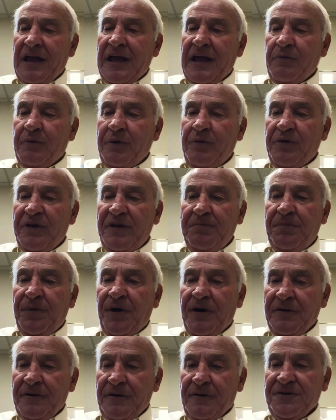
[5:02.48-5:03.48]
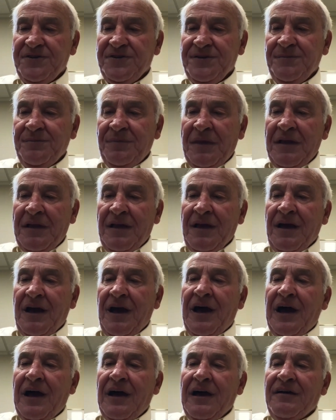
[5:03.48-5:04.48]
and we went partners.
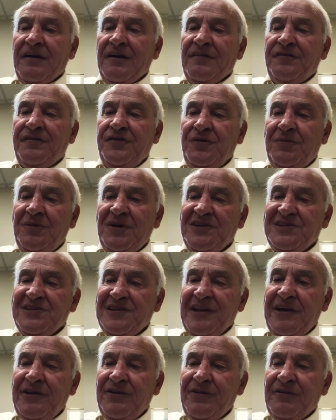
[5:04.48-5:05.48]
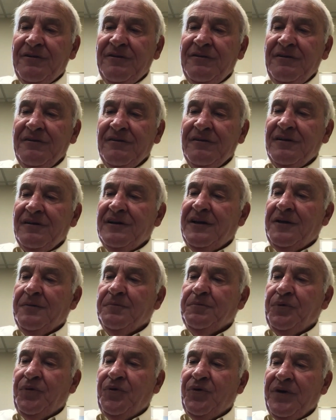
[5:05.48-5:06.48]
A few months later, an
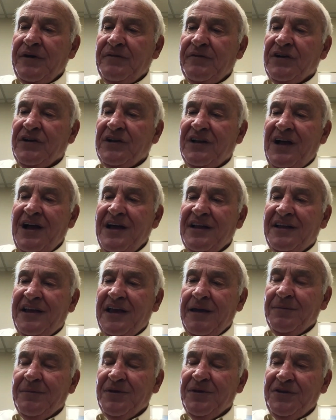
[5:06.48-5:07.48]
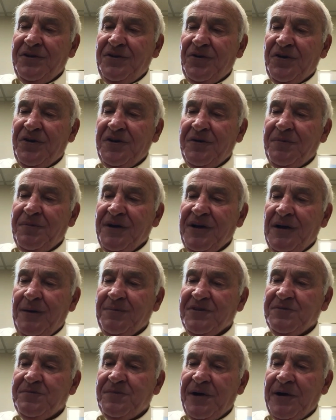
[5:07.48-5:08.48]
employee of a client came in the door to pick
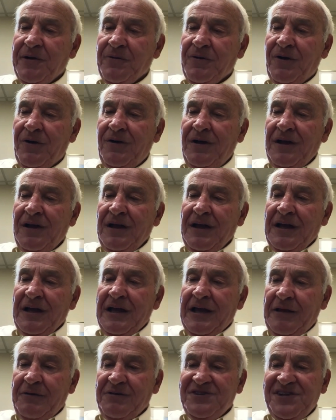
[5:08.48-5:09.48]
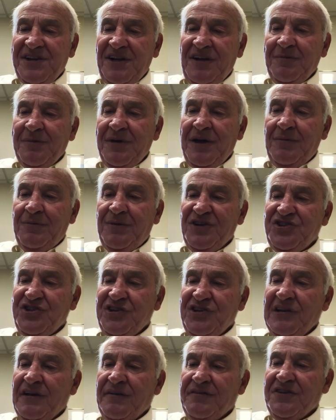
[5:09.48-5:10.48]
up his payroll, and he was telling me how much
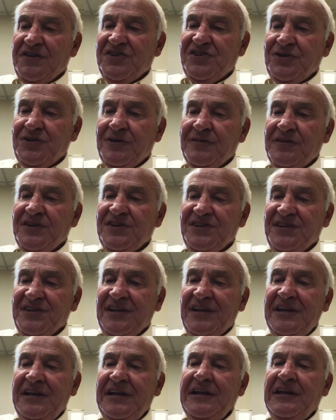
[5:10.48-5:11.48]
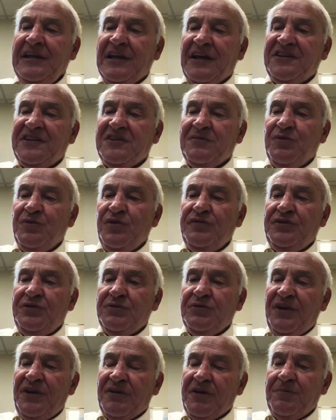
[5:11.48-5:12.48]
he loved the service, and he'd like to move
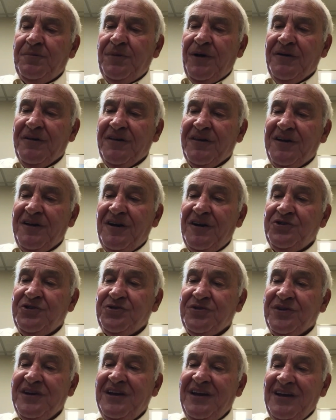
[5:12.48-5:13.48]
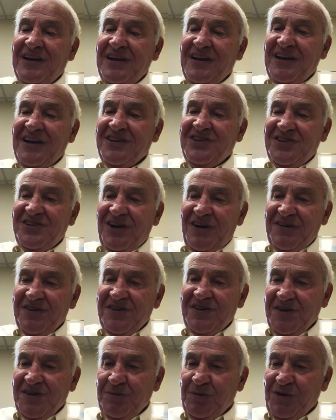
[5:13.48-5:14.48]
to another part of the country and start a
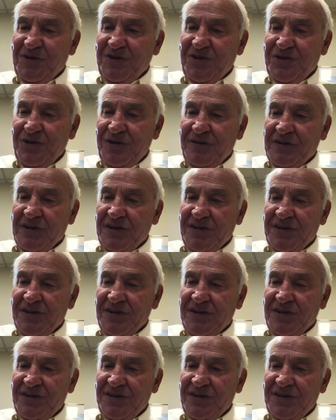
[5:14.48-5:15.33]
similar service.